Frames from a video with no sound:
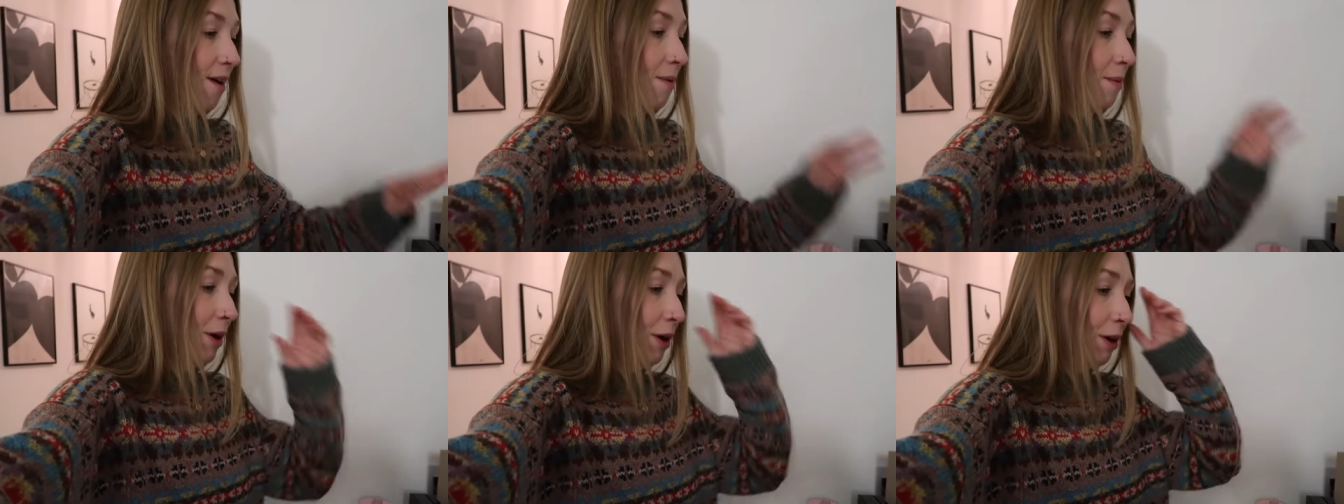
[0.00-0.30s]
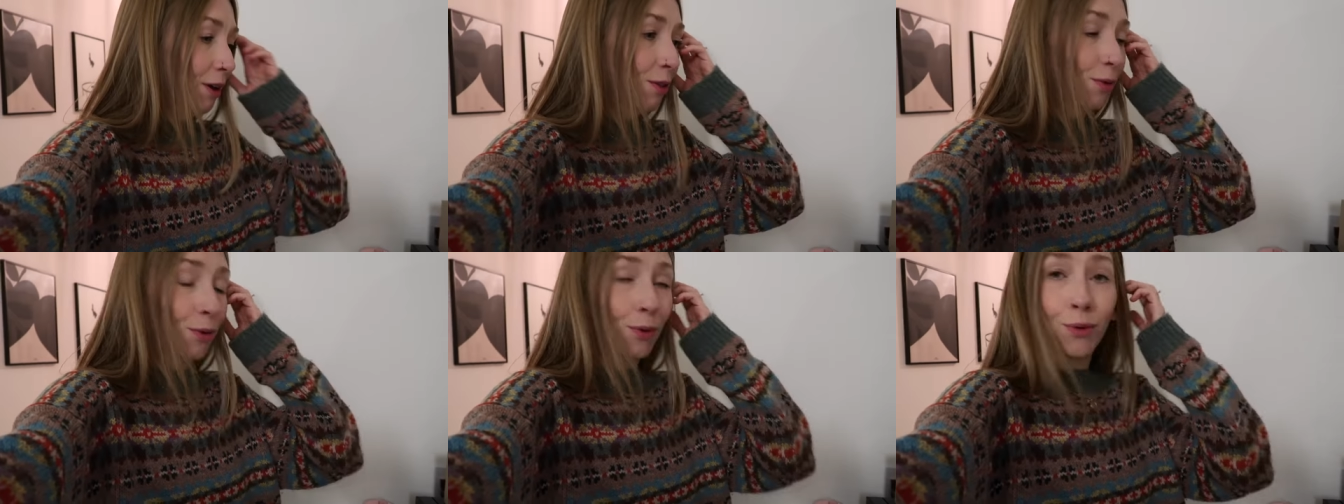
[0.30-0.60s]
and
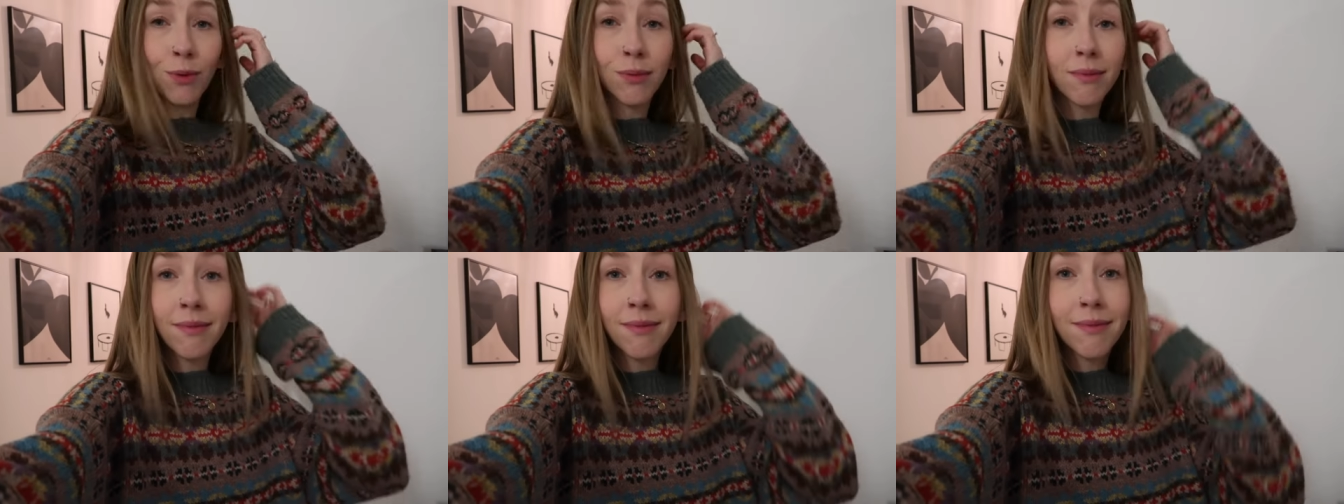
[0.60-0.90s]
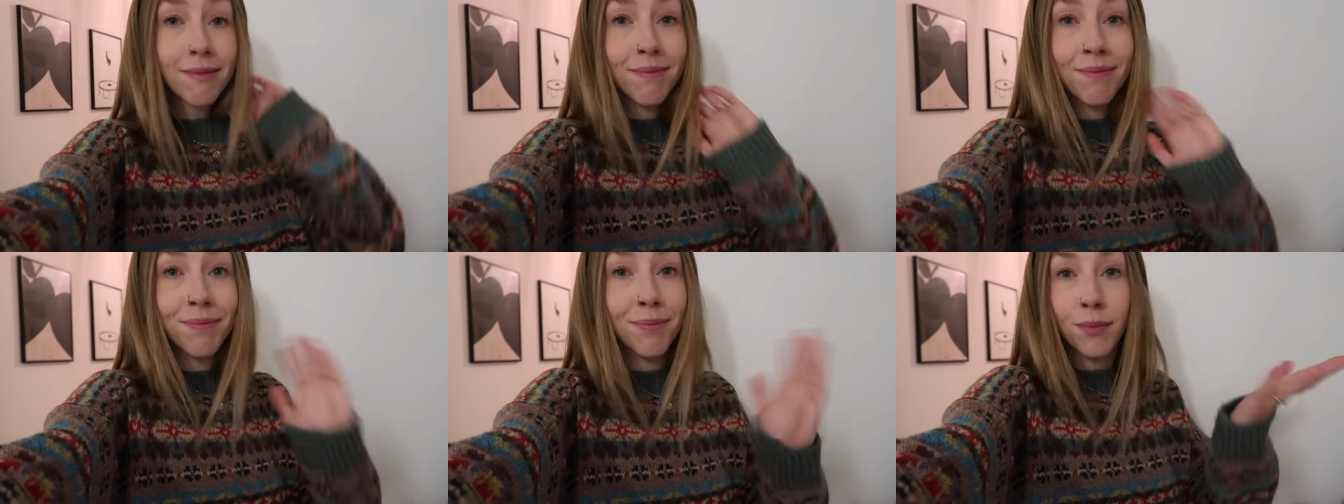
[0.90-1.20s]
I thought
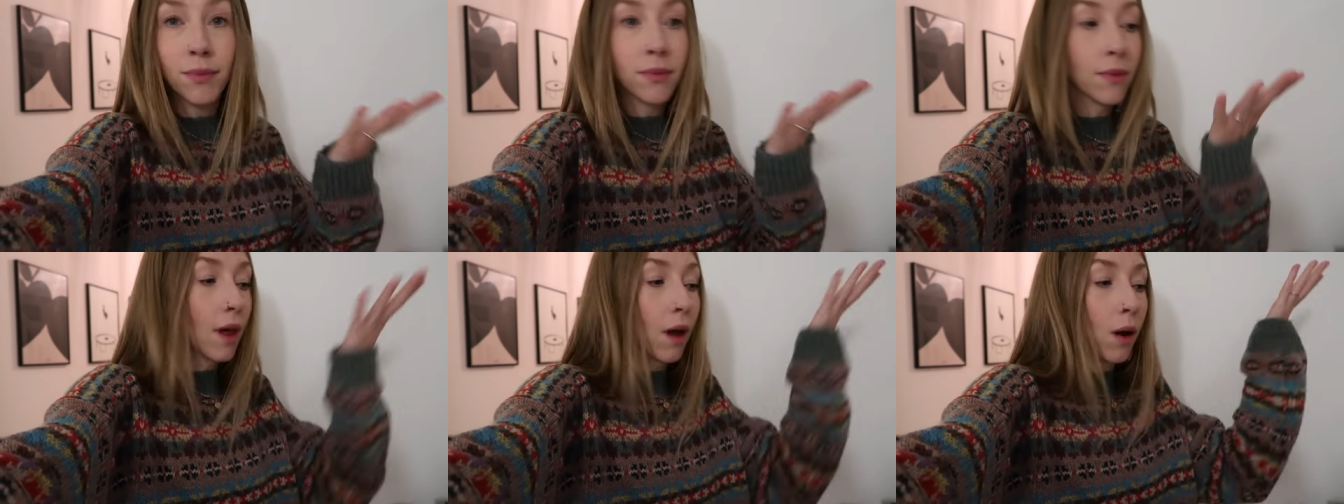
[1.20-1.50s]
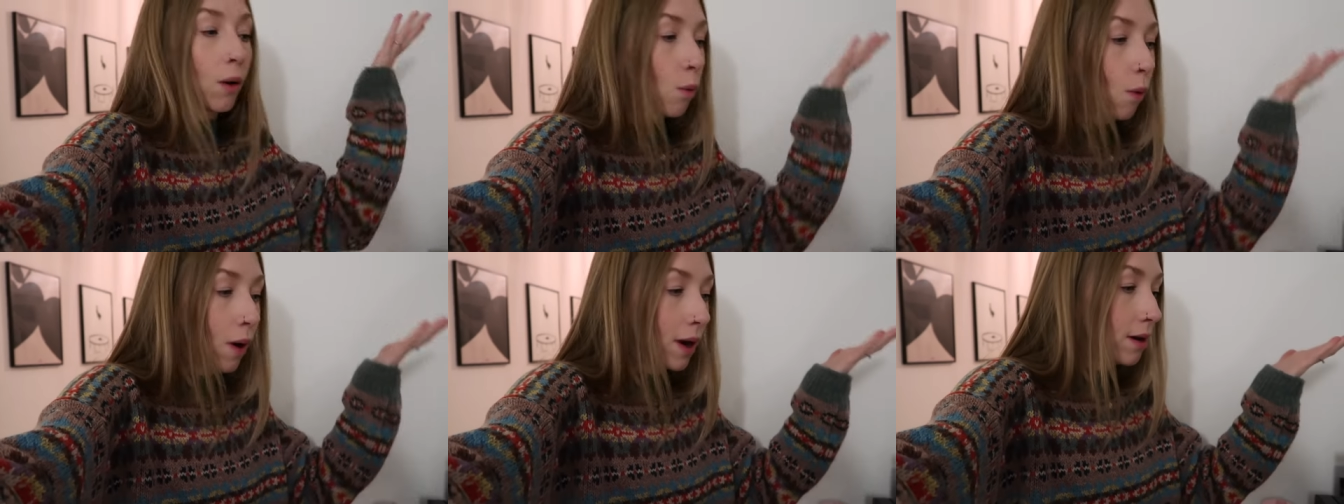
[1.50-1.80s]

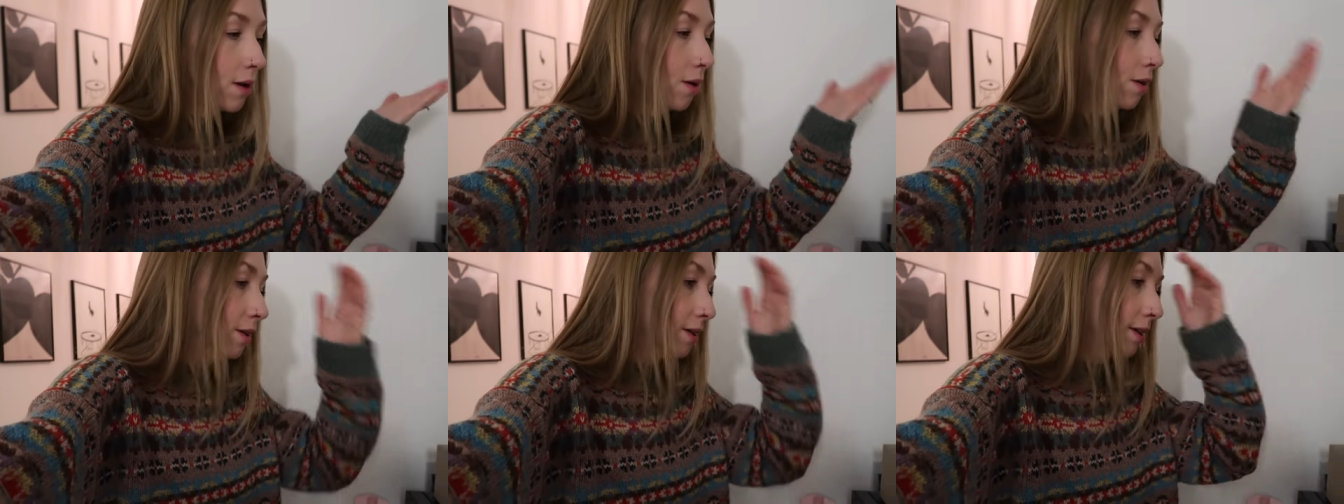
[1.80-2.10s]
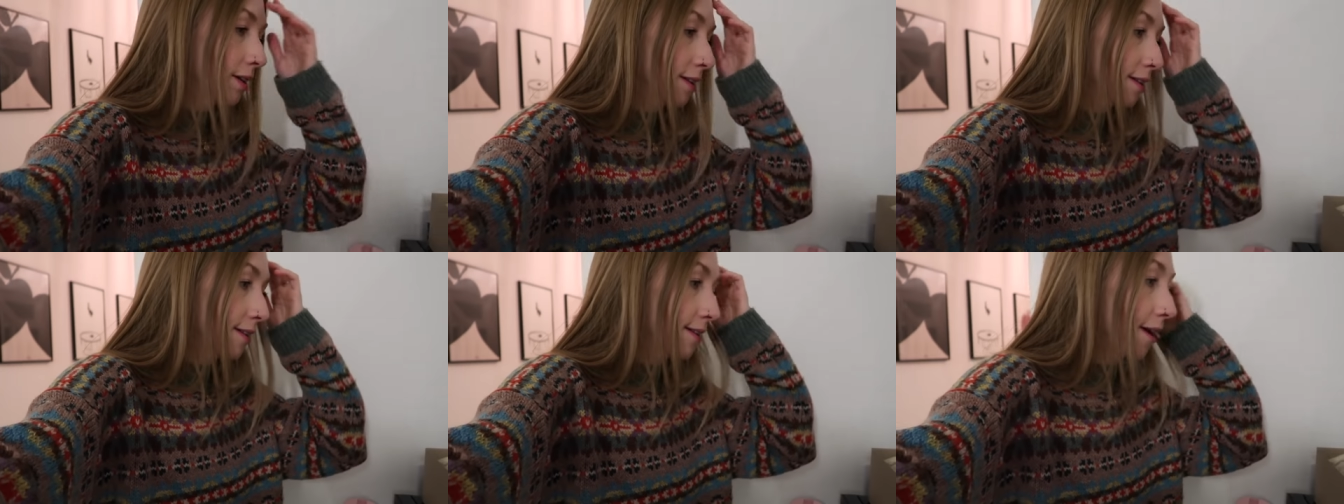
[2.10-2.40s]
why not